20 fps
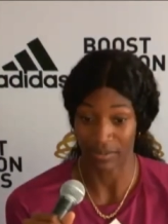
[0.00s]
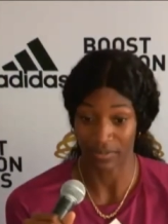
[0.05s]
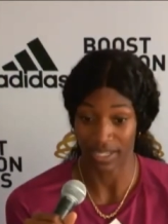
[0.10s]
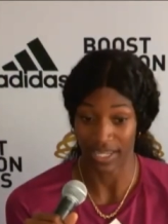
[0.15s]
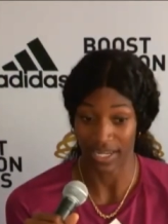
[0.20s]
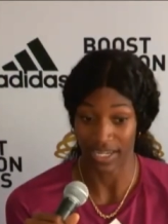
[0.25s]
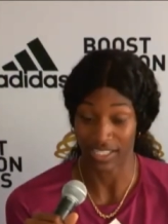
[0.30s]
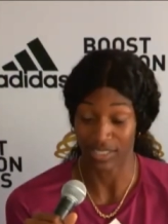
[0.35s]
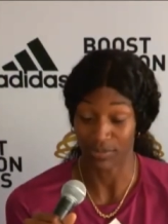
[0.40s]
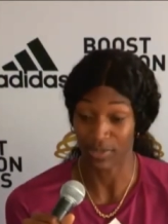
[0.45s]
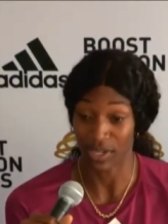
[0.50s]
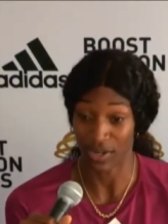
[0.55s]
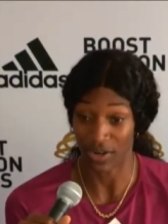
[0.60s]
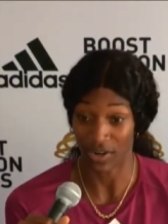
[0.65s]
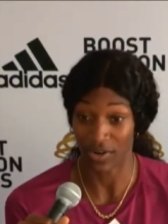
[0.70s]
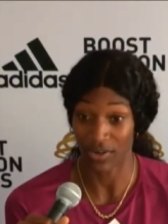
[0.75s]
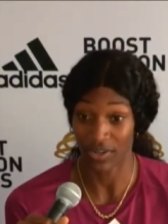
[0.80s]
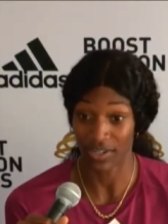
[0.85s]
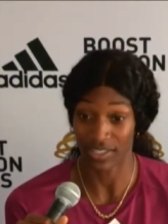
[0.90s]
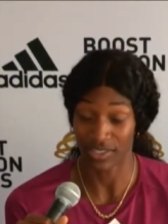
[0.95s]
letting us be
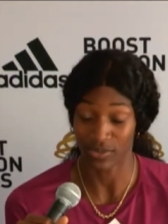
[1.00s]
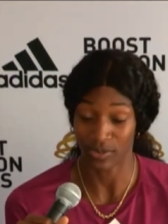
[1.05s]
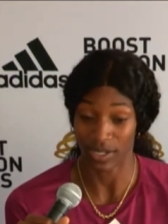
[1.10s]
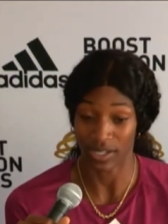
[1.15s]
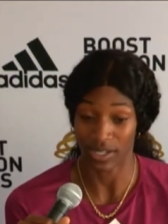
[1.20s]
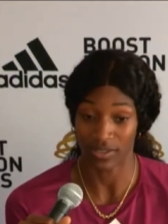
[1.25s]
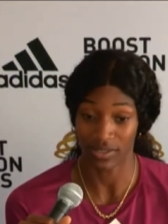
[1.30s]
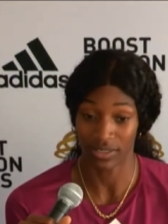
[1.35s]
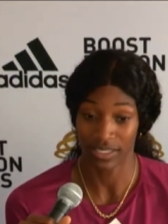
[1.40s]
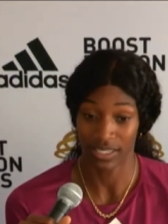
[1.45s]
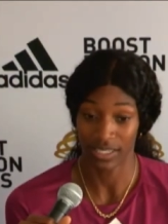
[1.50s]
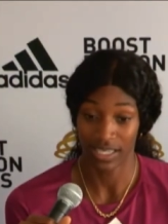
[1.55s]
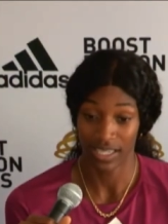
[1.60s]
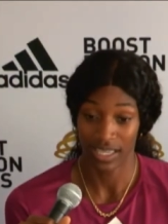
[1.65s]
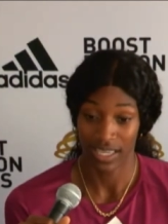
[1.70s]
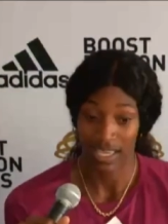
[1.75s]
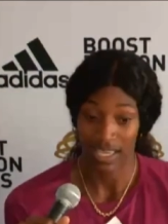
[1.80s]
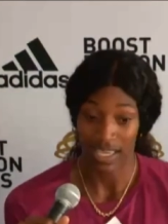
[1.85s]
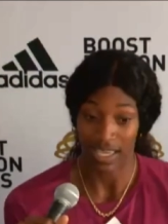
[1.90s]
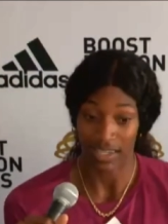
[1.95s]
heard as well.
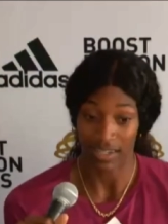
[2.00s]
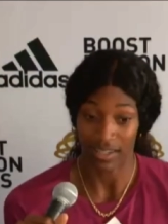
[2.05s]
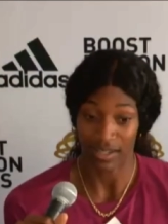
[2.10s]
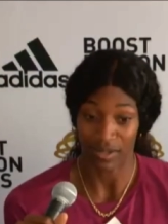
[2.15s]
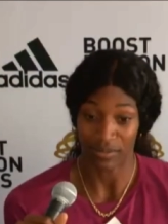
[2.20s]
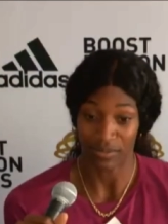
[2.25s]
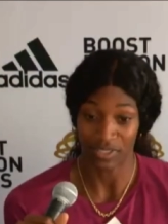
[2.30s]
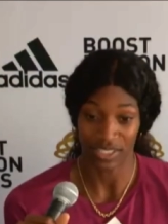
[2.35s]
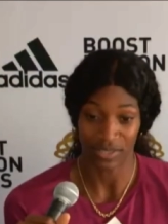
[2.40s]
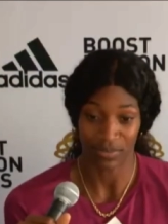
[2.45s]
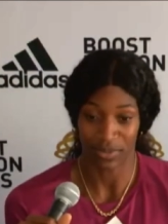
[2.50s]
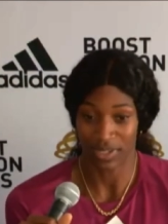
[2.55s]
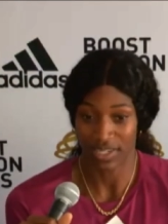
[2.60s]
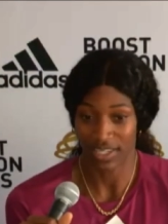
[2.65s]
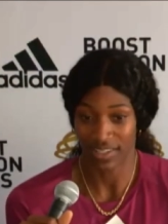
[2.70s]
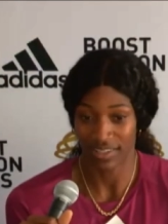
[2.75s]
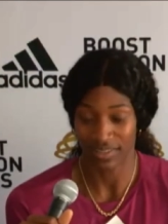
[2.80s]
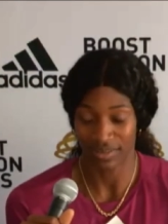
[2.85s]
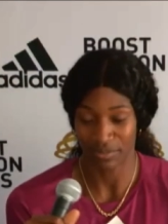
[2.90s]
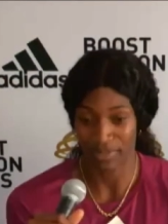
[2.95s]
And just
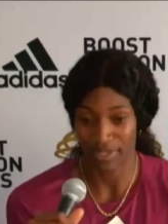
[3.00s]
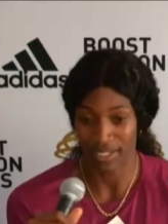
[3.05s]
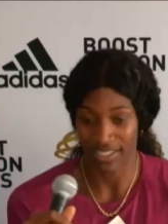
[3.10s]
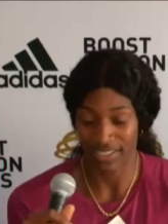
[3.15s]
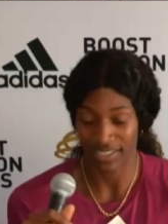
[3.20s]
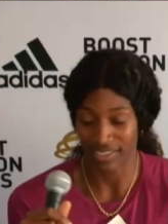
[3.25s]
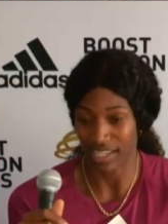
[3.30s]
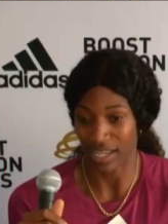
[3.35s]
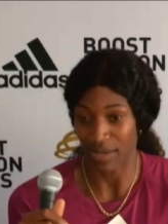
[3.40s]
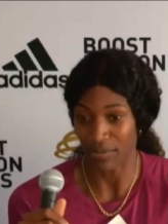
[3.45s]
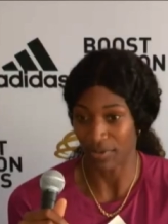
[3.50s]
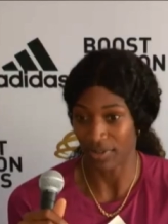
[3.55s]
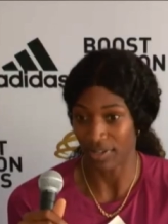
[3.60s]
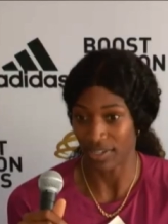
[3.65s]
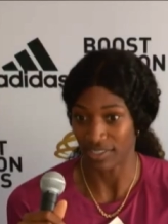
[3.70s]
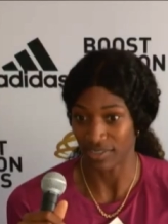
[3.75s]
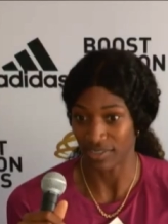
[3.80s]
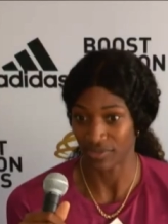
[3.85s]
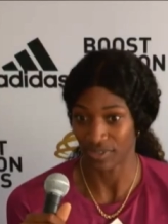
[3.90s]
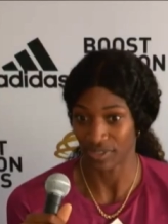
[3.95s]
putting a stamp on
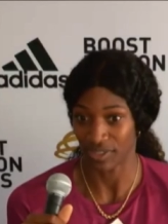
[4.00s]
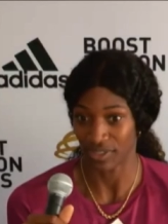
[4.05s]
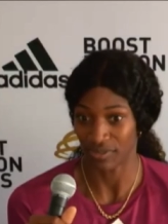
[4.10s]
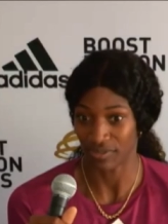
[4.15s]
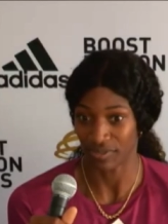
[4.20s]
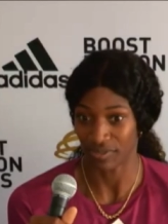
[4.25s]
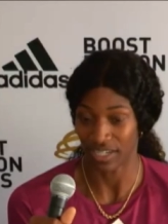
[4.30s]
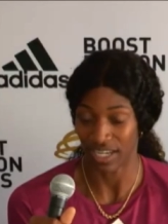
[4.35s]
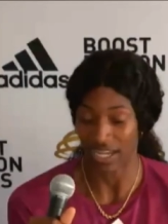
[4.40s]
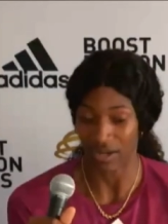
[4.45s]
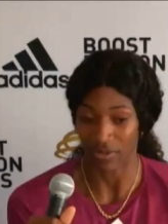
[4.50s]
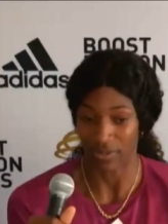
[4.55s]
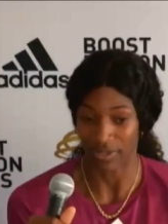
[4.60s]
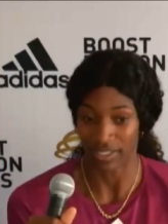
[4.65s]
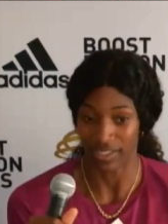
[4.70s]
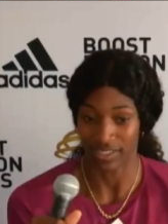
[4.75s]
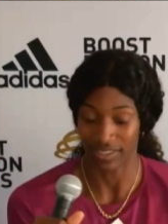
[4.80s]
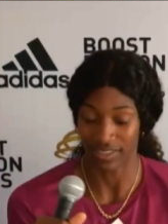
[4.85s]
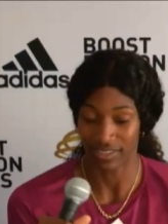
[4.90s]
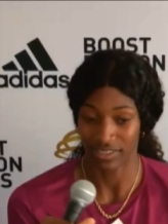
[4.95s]
us for now
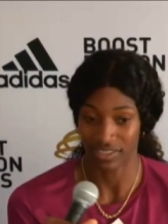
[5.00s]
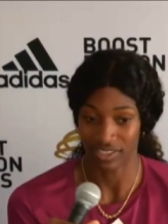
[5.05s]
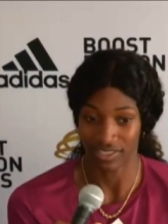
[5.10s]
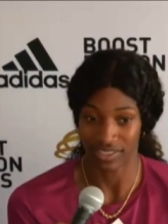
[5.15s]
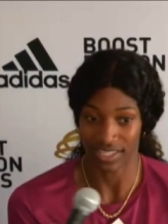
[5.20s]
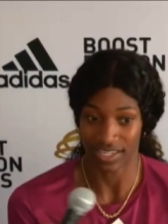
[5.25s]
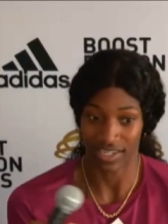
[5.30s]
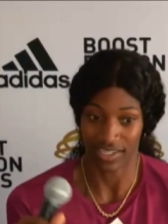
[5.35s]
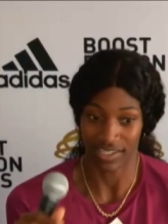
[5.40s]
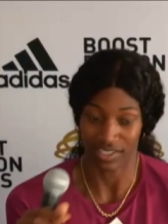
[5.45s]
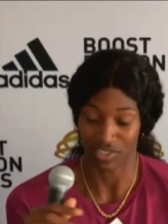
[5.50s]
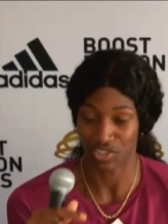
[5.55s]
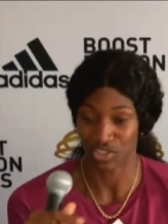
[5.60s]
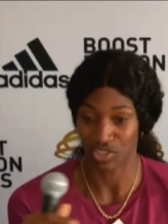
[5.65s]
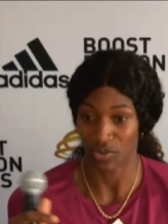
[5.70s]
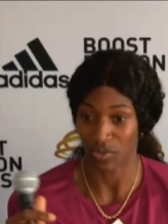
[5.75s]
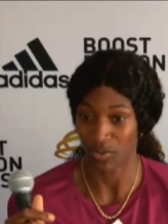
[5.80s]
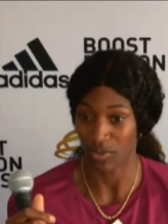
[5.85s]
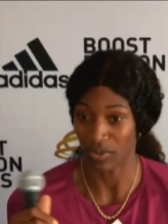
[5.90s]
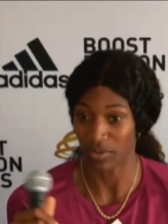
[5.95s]
and just letting us
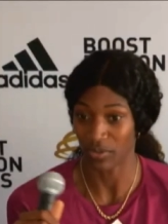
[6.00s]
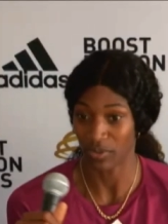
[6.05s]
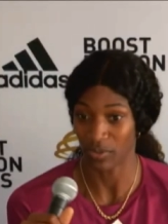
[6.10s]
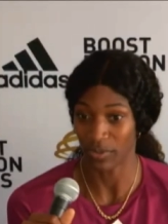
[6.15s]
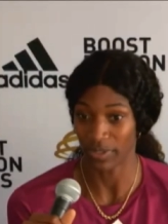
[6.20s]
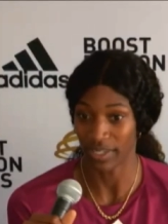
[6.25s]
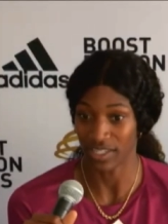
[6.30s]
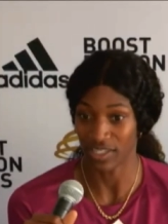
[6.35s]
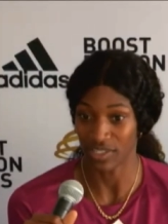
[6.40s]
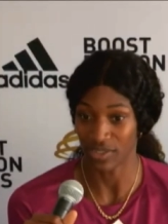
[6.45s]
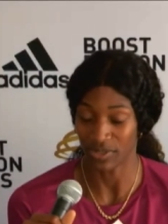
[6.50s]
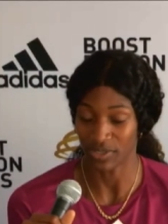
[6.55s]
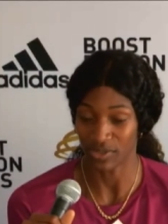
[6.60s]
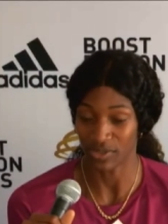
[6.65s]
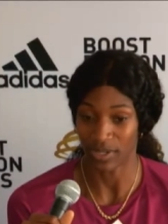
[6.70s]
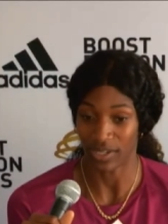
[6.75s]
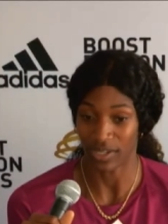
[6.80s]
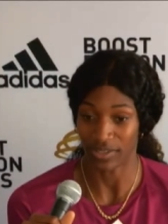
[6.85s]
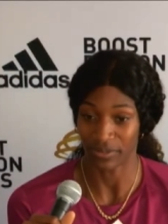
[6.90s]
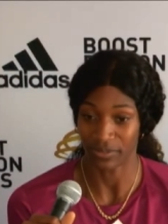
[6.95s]
show what we can do as
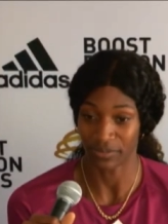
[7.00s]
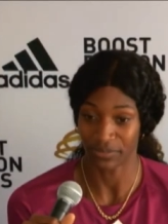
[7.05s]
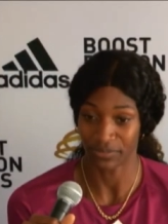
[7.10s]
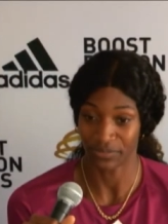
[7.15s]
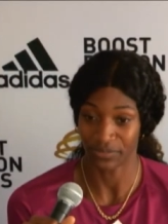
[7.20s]
well.